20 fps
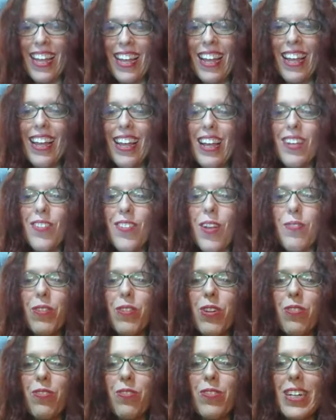So I'm going to
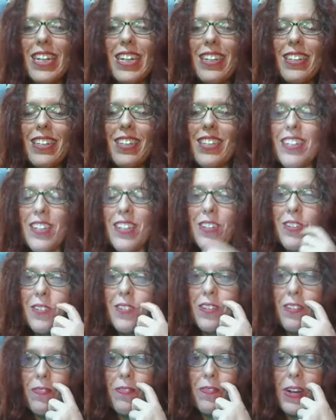read to you the
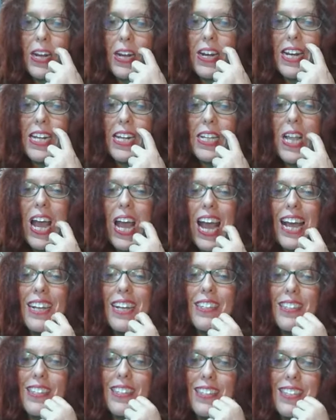very last
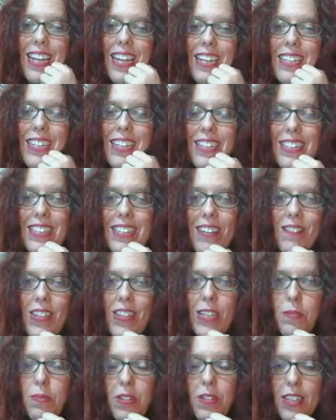sentence of this
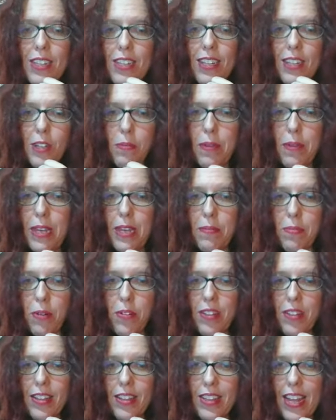particular paper that
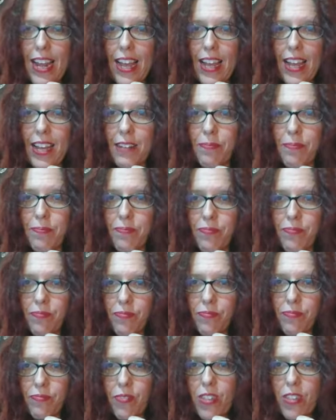they had.
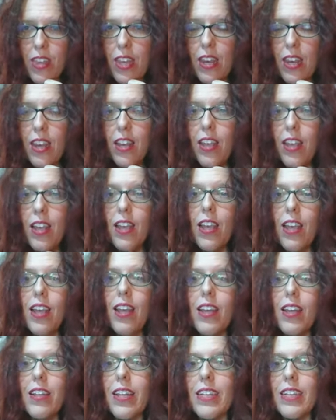
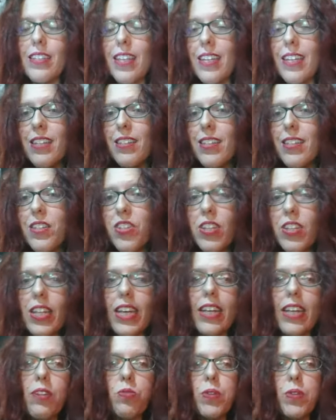They say essentially,
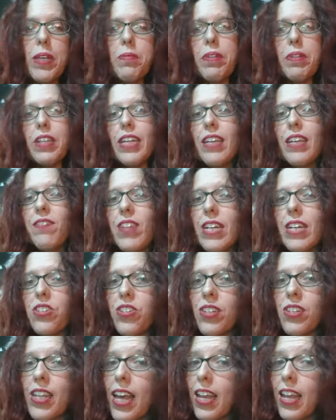we believe that
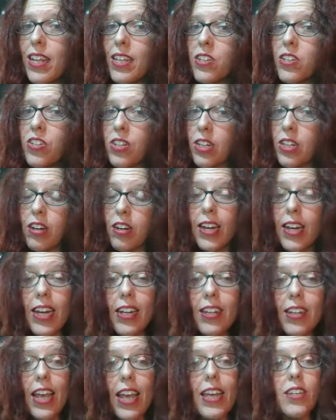genetic engineering
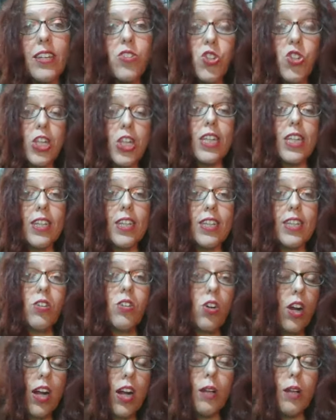and GE
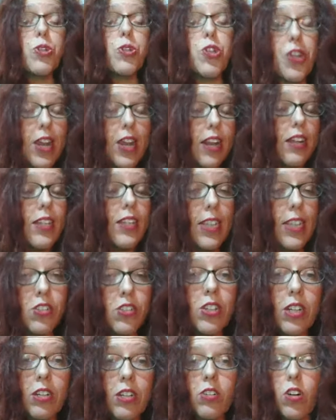crops, genetically
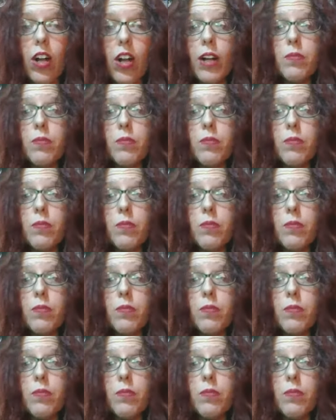engineered crops,